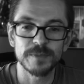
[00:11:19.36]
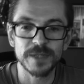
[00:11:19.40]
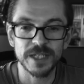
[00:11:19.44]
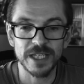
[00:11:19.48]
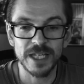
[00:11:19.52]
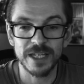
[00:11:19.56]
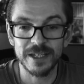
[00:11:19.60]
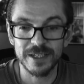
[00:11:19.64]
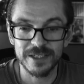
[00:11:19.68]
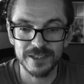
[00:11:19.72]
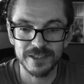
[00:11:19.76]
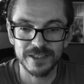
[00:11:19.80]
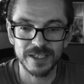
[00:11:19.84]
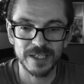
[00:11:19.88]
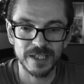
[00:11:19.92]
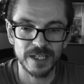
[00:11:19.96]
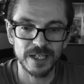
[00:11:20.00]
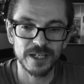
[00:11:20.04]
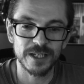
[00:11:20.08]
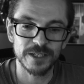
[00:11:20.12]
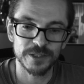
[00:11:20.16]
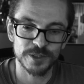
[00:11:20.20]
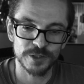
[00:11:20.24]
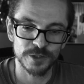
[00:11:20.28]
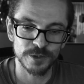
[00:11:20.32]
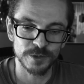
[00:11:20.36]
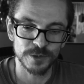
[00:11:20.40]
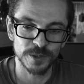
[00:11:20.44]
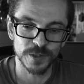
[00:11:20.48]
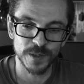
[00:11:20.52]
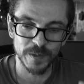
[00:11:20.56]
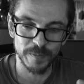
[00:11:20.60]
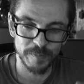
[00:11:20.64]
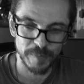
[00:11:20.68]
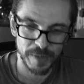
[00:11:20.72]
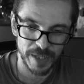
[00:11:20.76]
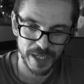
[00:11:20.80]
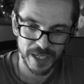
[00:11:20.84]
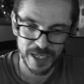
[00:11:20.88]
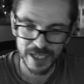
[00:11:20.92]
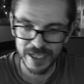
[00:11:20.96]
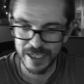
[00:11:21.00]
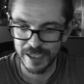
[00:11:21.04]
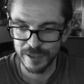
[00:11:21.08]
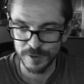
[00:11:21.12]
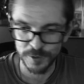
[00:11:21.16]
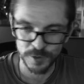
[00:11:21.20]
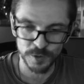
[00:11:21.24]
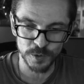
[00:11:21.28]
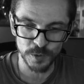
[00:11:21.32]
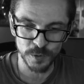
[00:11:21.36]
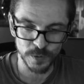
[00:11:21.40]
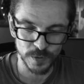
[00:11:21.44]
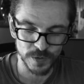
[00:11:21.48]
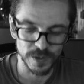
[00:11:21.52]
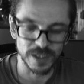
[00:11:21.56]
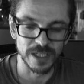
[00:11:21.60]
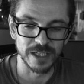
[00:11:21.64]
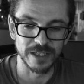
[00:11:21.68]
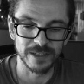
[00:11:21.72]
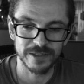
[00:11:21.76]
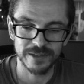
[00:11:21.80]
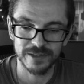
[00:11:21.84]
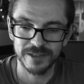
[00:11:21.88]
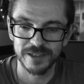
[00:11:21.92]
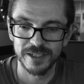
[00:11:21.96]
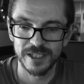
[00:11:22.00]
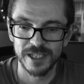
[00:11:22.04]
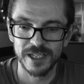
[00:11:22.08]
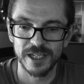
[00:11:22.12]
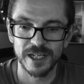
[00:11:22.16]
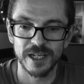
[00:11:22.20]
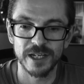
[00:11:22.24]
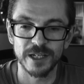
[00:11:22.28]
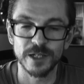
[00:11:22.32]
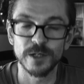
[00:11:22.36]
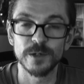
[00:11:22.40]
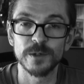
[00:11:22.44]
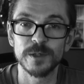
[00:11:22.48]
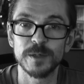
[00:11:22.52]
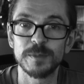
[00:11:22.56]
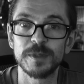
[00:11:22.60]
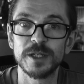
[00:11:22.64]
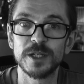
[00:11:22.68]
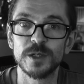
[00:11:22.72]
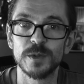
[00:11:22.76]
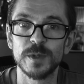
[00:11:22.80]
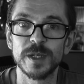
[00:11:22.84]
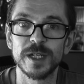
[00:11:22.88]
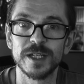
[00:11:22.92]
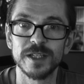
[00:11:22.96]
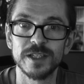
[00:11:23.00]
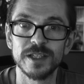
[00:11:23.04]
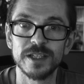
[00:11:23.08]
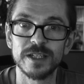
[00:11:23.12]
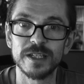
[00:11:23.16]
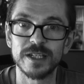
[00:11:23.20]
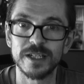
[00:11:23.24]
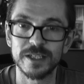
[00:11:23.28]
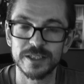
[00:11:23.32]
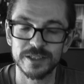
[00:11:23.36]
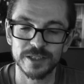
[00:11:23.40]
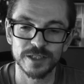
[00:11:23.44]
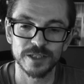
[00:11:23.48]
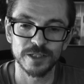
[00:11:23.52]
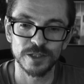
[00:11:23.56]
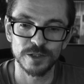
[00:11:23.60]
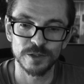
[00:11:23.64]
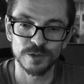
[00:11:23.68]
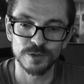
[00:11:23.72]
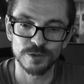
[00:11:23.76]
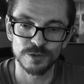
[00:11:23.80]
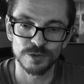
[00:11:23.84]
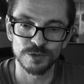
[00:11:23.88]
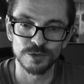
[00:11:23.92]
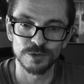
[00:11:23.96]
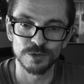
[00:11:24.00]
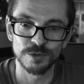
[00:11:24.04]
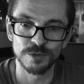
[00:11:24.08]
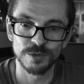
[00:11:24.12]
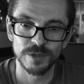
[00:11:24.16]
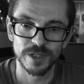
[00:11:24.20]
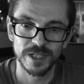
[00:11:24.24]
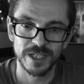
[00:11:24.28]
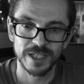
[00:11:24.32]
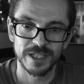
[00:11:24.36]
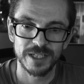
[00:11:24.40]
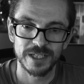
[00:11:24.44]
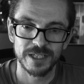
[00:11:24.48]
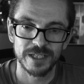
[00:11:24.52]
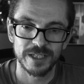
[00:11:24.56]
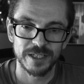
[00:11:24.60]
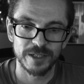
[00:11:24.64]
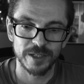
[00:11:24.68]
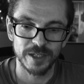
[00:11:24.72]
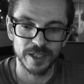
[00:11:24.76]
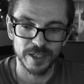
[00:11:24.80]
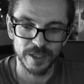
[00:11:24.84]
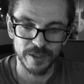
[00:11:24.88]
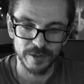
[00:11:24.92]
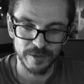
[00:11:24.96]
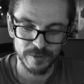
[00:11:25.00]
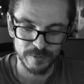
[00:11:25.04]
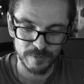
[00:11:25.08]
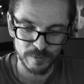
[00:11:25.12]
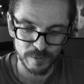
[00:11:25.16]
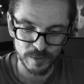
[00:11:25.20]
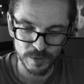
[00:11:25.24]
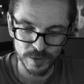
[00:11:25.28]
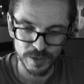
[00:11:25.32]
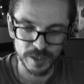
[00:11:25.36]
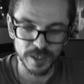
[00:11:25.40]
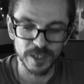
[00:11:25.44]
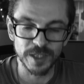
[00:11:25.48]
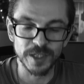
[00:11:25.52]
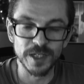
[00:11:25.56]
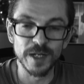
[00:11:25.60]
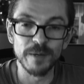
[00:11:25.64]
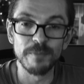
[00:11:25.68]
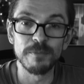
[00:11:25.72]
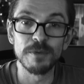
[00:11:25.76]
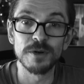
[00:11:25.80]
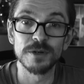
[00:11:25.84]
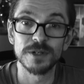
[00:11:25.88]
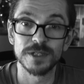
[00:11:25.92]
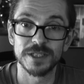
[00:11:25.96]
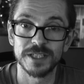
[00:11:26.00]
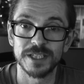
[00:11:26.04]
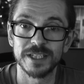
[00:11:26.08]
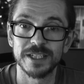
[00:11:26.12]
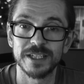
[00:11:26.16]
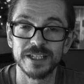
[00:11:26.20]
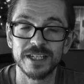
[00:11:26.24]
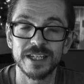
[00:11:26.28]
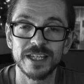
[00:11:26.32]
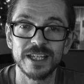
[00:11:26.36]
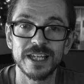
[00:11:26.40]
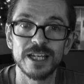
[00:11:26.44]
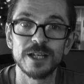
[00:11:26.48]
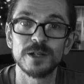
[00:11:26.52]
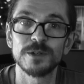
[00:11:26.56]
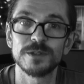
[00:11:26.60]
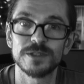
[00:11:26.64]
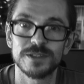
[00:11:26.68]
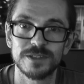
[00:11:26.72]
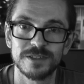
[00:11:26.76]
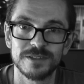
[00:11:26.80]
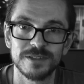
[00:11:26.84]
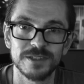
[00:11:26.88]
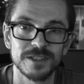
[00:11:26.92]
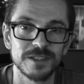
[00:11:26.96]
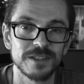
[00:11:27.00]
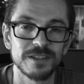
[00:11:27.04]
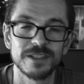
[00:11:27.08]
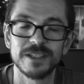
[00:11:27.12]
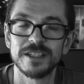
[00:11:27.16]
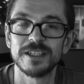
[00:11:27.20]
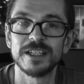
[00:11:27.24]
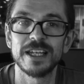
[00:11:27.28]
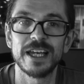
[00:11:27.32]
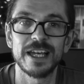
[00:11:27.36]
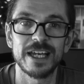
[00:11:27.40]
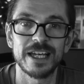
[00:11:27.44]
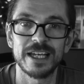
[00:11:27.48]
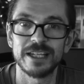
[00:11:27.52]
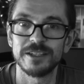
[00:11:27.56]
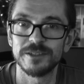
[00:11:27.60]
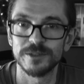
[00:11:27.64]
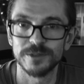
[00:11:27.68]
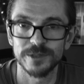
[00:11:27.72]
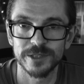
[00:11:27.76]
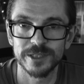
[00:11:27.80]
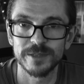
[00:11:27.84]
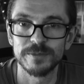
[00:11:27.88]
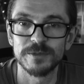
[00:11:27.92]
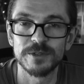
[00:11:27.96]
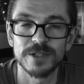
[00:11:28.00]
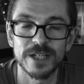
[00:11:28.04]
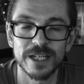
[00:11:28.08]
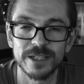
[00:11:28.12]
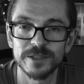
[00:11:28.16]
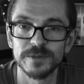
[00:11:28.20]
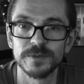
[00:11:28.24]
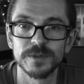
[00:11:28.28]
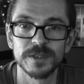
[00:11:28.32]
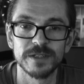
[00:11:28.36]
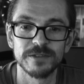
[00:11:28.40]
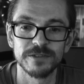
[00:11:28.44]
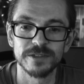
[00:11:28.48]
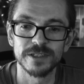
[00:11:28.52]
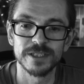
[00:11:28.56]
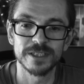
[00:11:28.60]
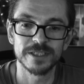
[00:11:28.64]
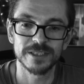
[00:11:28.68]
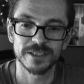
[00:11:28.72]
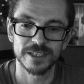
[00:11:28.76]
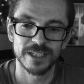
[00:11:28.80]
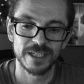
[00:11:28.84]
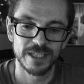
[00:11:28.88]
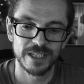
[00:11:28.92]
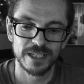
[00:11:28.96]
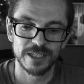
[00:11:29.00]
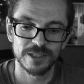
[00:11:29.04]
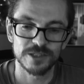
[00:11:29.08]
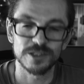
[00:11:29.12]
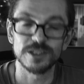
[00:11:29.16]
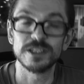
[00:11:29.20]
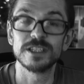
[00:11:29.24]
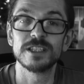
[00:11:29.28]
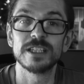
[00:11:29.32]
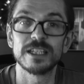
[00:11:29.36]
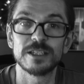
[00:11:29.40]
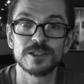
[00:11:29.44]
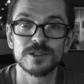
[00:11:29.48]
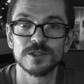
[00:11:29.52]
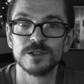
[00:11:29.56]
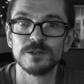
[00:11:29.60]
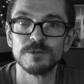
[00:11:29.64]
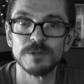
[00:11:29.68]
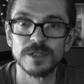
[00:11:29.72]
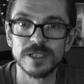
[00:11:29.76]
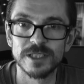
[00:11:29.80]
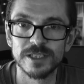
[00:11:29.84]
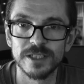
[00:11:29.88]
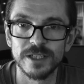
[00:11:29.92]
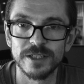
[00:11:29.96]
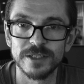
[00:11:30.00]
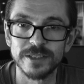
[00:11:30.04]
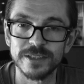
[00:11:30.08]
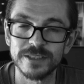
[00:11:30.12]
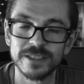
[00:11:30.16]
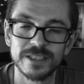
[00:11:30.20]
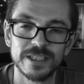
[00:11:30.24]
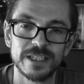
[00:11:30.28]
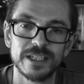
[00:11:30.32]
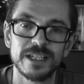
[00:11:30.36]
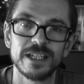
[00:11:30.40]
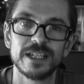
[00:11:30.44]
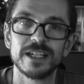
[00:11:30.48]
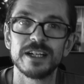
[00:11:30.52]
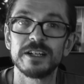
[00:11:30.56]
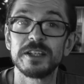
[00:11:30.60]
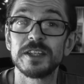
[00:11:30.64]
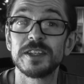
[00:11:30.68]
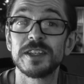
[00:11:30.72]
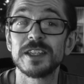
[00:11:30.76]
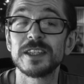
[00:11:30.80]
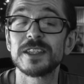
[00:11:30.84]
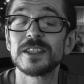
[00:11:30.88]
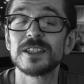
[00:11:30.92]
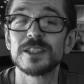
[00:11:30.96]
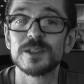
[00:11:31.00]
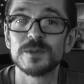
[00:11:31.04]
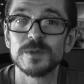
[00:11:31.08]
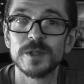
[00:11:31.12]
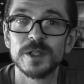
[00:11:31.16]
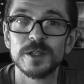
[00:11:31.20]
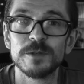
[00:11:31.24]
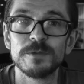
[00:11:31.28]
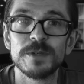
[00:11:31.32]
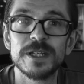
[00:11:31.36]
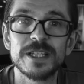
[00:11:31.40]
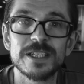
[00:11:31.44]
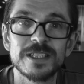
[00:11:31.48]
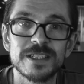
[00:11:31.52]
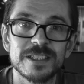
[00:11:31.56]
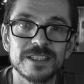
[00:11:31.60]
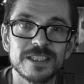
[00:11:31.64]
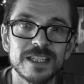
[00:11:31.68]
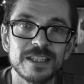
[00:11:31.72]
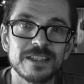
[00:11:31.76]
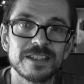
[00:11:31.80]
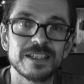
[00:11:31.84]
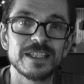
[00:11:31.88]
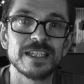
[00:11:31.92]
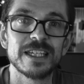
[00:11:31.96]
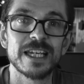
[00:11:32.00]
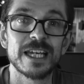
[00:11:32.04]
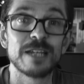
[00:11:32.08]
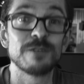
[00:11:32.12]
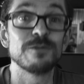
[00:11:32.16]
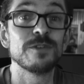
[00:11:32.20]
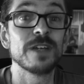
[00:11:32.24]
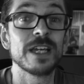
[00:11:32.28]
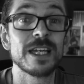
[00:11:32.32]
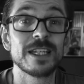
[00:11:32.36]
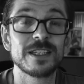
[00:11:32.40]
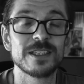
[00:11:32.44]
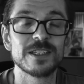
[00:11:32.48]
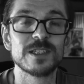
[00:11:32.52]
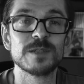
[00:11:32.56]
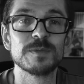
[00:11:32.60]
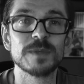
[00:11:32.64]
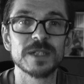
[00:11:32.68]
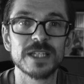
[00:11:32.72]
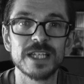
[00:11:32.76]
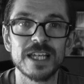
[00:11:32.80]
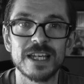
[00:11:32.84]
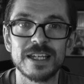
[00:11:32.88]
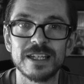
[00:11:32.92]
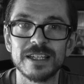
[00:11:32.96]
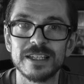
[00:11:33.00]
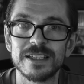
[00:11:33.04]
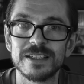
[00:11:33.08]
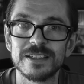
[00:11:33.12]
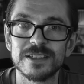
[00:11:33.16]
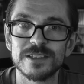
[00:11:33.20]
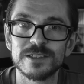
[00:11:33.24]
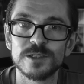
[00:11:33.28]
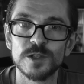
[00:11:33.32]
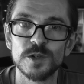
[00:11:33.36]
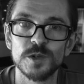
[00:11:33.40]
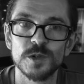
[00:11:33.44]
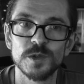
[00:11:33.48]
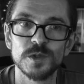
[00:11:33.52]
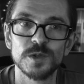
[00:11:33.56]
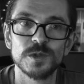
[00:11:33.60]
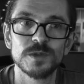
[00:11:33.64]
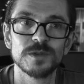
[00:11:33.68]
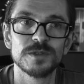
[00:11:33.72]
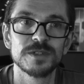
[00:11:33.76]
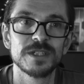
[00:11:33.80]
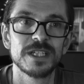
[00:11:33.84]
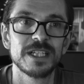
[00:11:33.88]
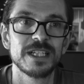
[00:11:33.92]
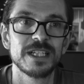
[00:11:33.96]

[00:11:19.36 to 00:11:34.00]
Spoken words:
mechanics that ask you to compare 2 things are going to be quicker than asking you to look at a number and then count and add or subtract or whatever it is to get to the result. I think this is one of the reasons that the advantage mechanic is so